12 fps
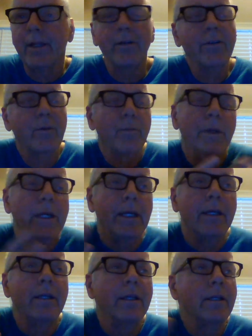That's just
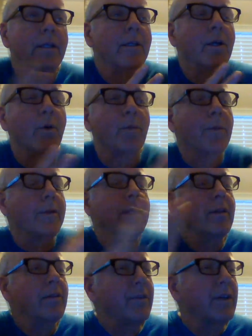me you know, but
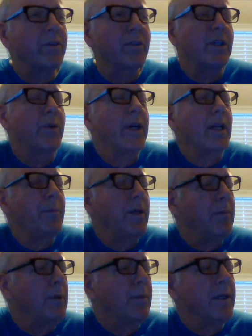that's a vessel he created me
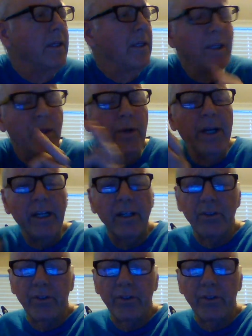to be. But he created